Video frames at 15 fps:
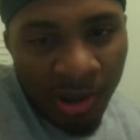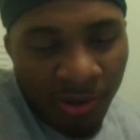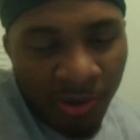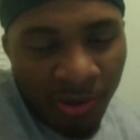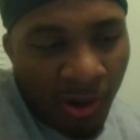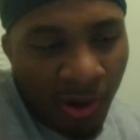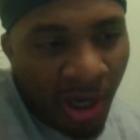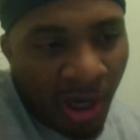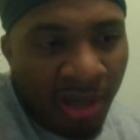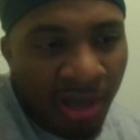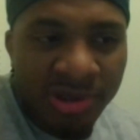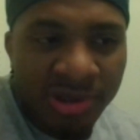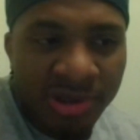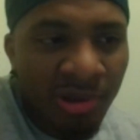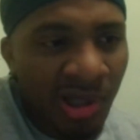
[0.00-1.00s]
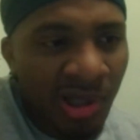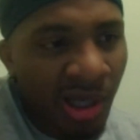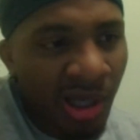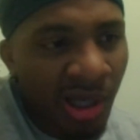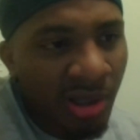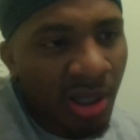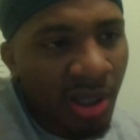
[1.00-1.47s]
third game, so like
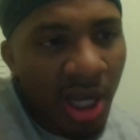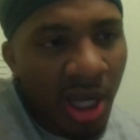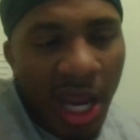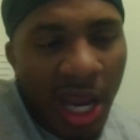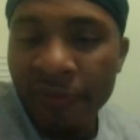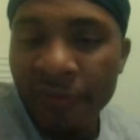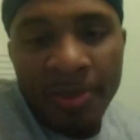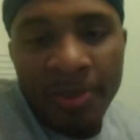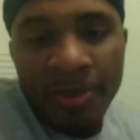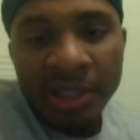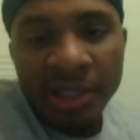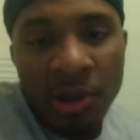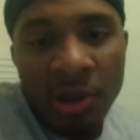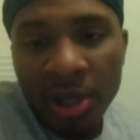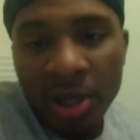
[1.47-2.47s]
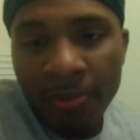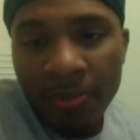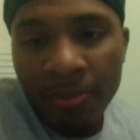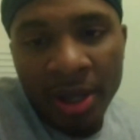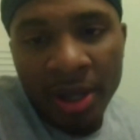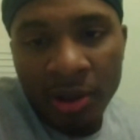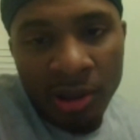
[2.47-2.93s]
everybody's gonna get
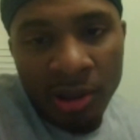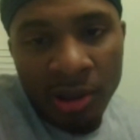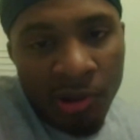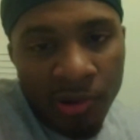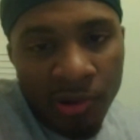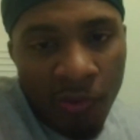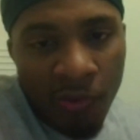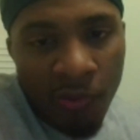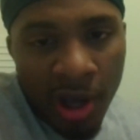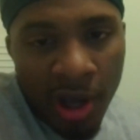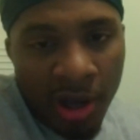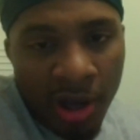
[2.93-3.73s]
better along the way.